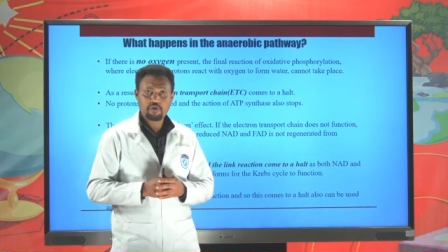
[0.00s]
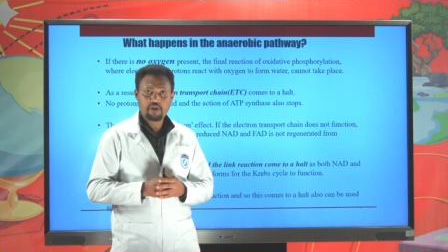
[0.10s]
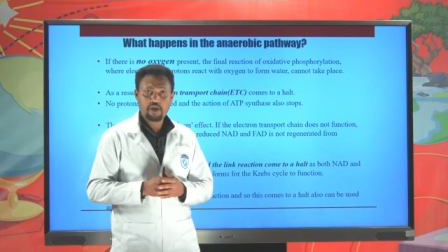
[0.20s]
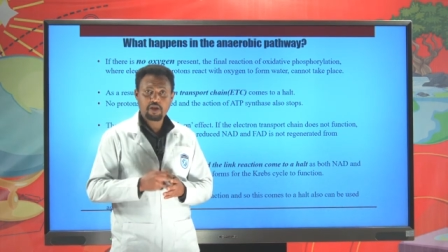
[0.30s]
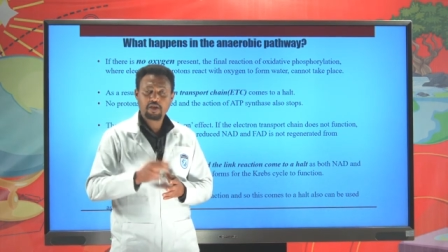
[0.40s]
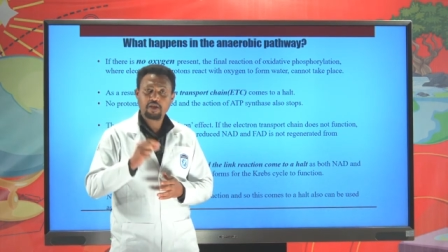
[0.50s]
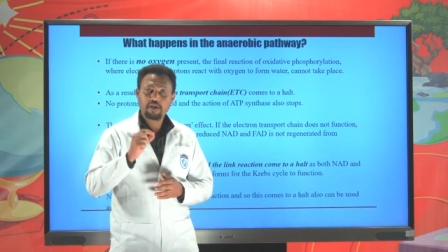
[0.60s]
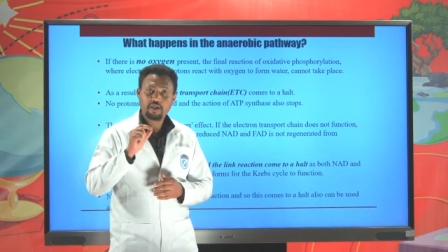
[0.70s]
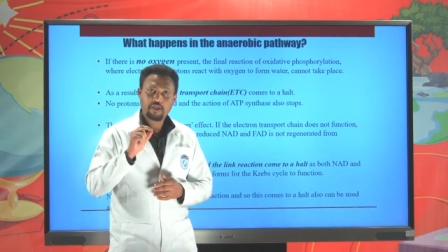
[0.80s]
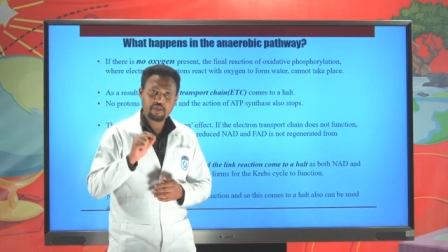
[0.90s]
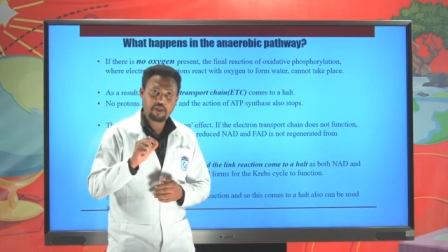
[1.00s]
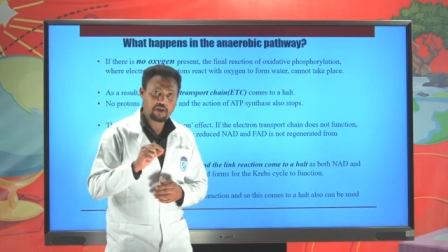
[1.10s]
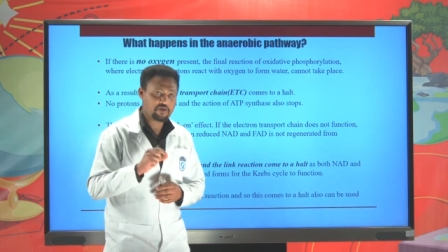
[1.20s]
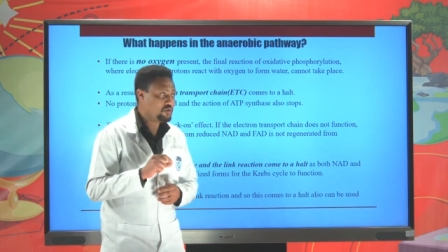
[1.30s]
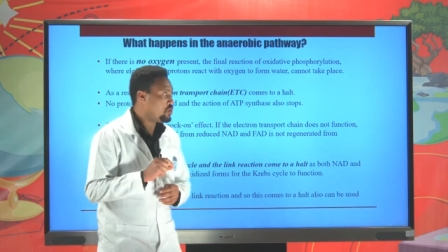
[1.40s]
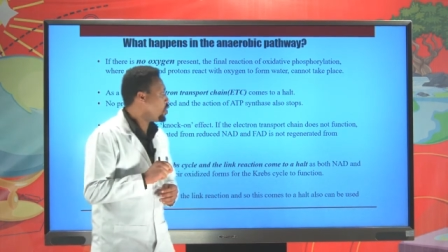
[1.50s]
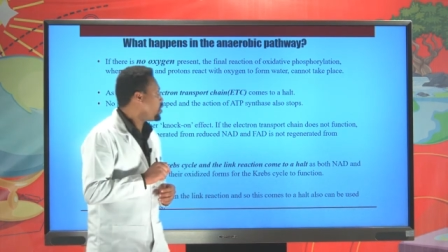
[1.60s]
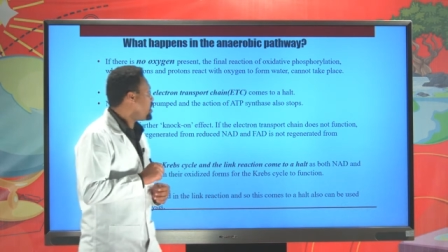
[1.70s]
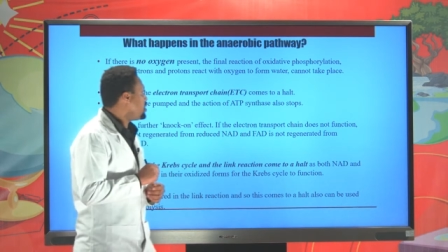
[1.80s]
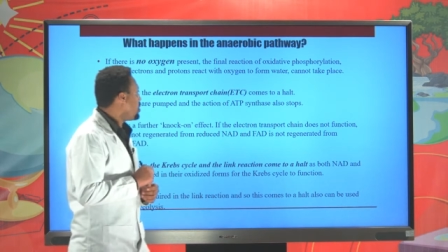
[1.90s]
there, there is no need